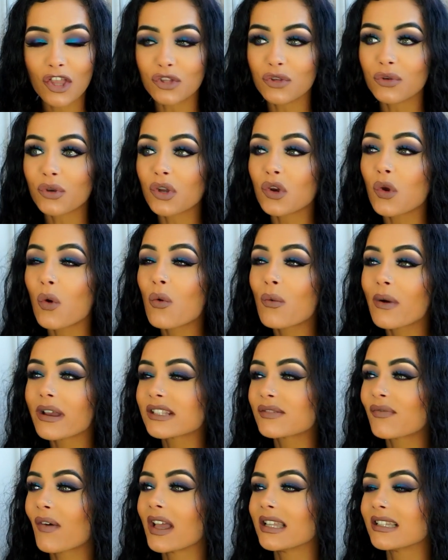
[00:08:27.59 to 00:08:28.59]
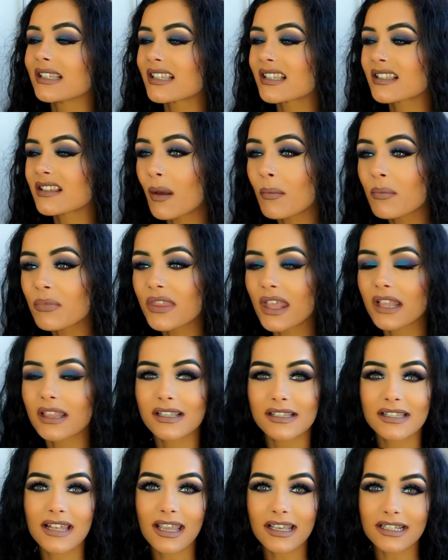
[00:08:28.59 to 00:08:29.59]
you can always find something
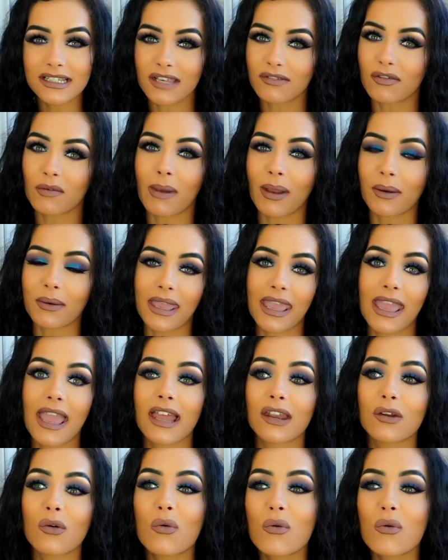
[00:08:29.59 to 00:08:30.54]
that's negative about it and